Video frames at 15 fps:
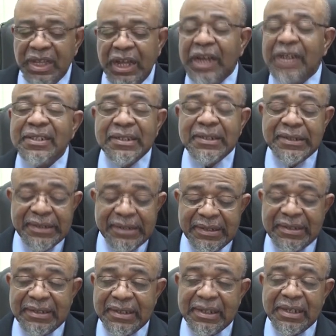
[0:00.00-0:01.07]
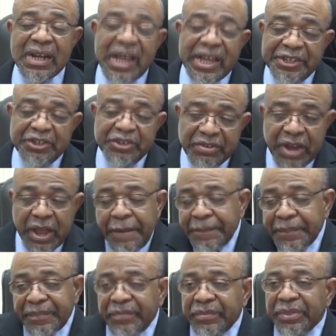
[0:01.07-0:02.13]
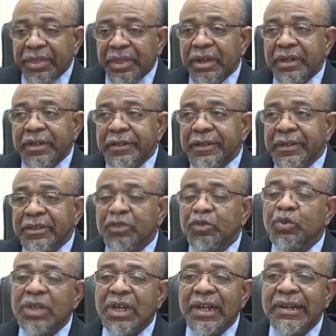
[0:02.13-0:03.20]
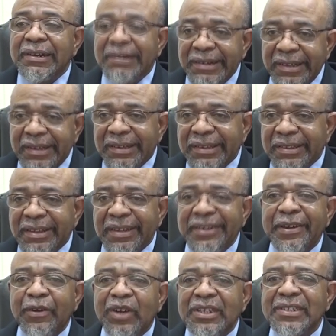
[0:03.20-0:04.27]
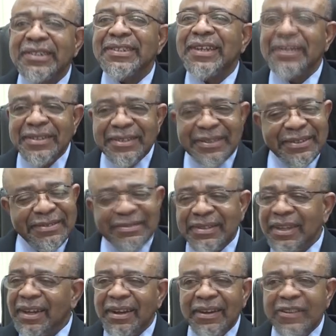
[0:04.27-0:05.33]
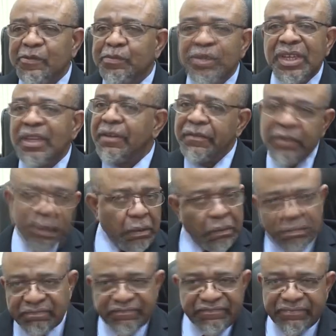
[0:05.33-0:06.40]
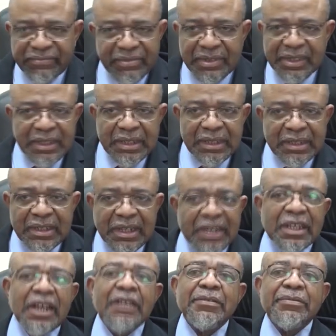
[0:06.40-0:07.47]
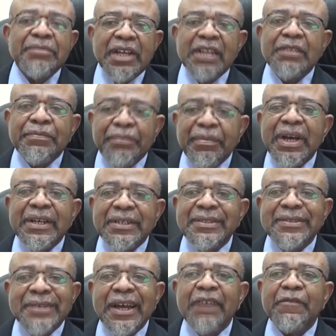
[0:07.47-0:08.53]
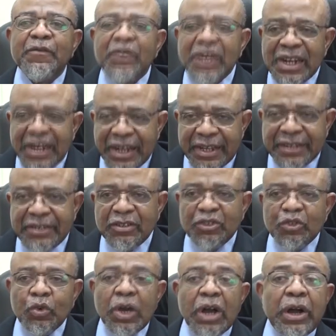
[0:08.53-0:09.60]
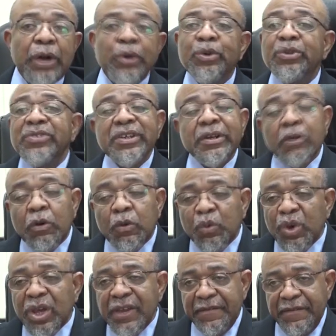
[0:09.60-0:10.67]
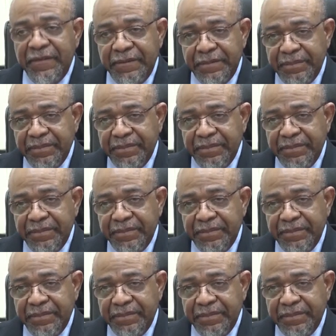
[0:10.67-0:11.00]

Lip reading: And indeed, in Nigeria, you would agree that there was certain reckless behavior that might have led to our own second wave.